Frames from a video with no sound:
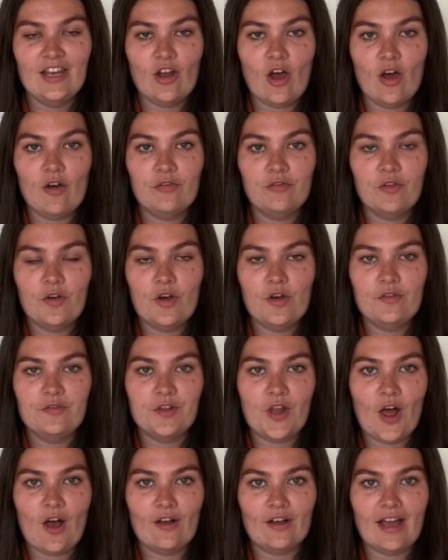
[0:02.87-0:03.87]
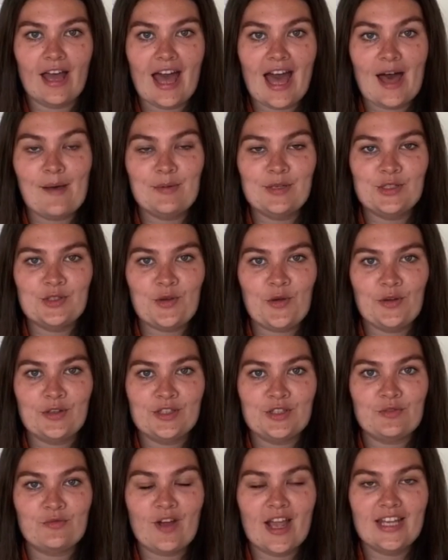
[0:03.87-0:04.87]
In our fourth vlog, I'll be
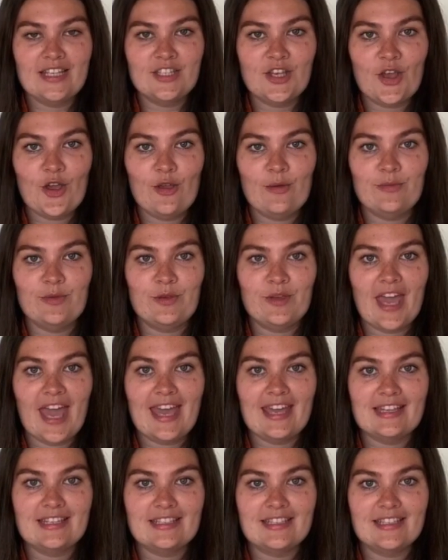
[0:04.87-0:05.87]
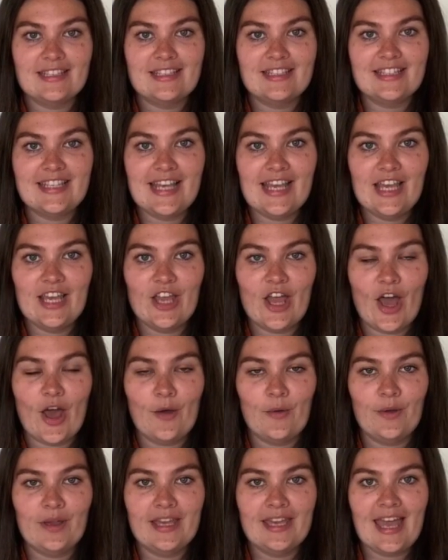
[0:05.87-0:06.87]
talking to Right at Home UK's
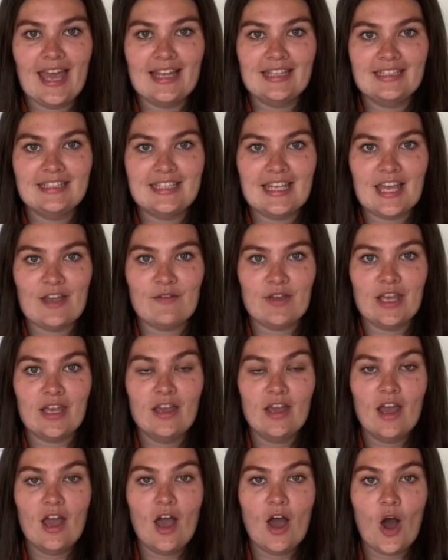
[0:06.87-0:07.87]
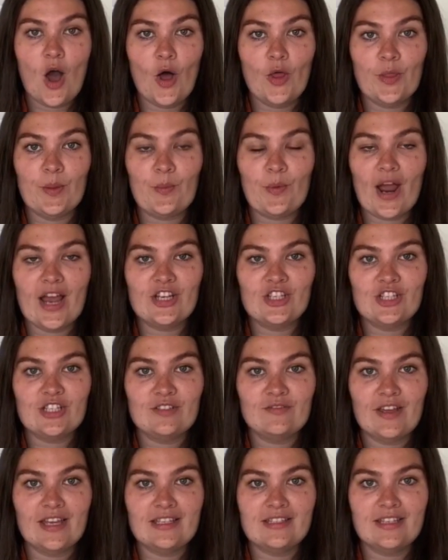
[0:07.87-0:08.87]
CEO, Ken Deary, on the
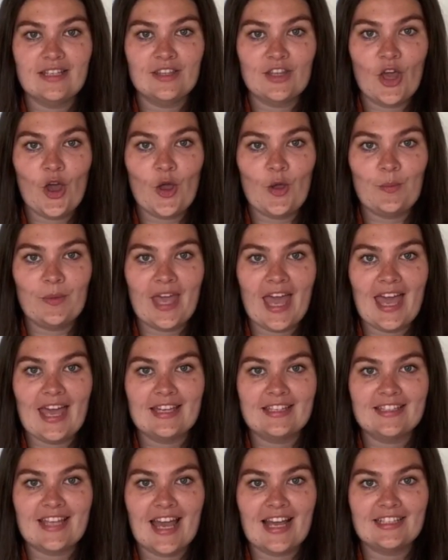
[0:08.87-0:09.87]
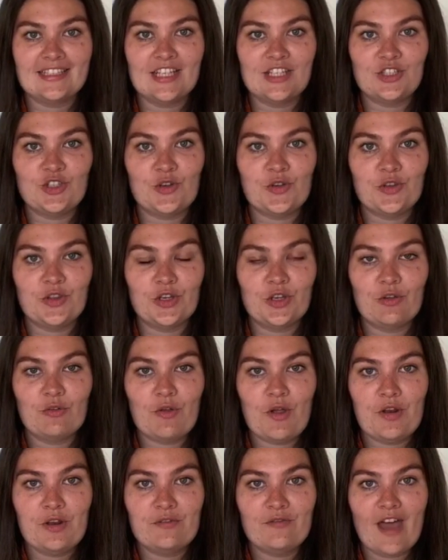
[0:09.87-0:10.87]
pressures facing the home care sector during the
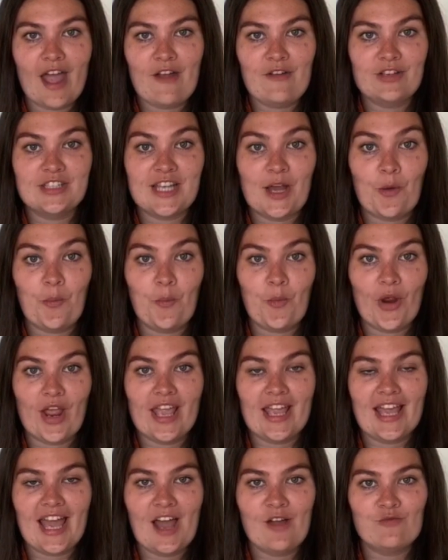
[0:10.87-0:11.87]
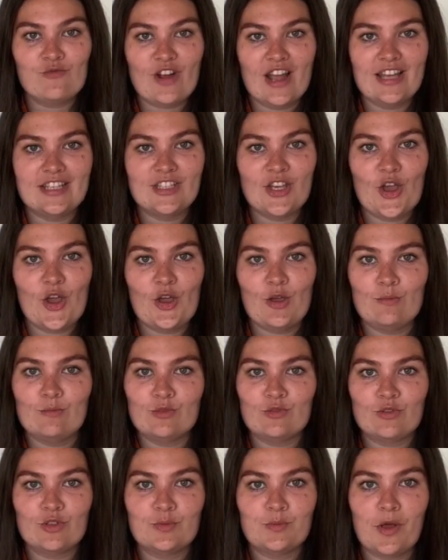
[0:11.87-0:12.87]
coronavirus outbreak and Right at
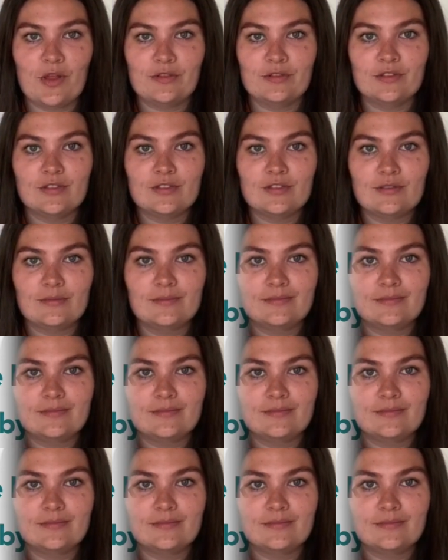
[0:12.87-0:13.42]
Home's response.